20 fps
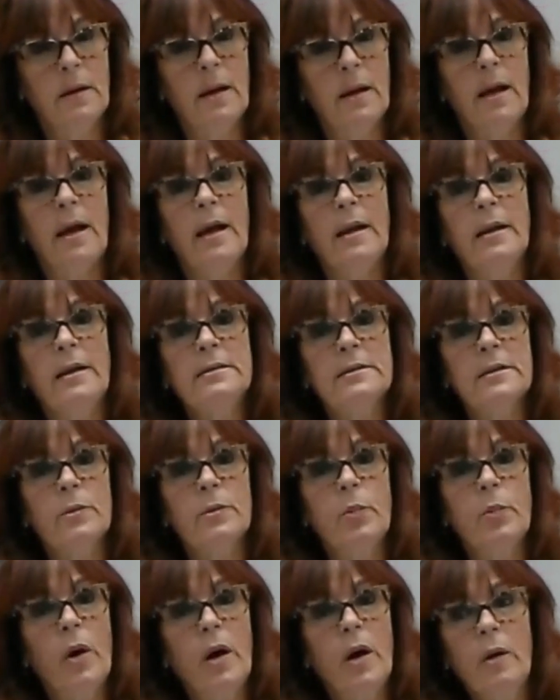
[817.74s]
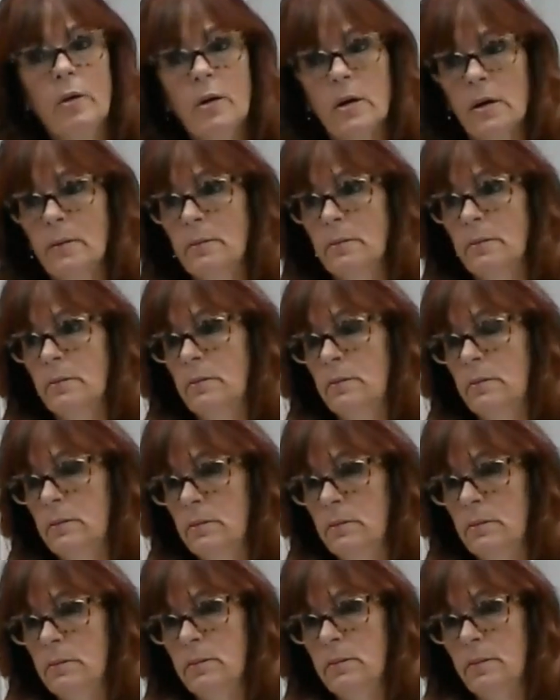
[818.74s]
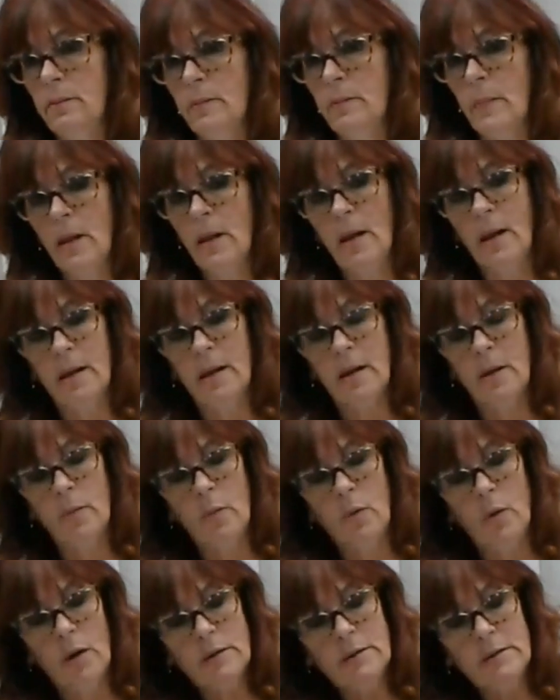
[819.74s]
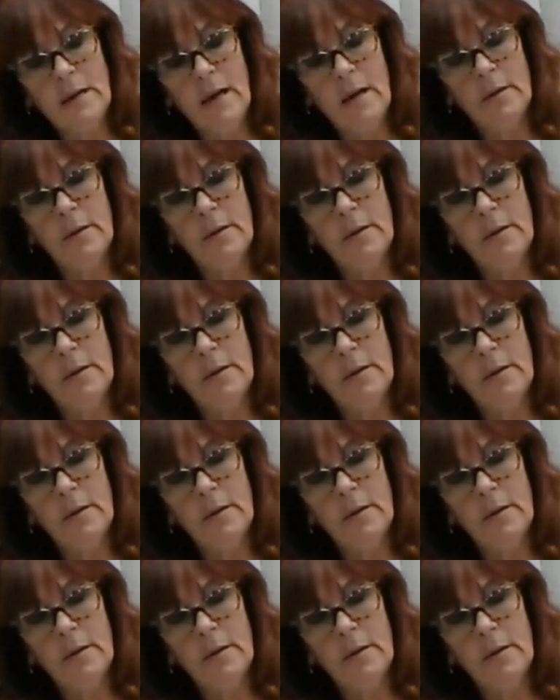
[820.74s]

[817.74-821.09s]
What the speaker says: and he said, welcome. And I walked down the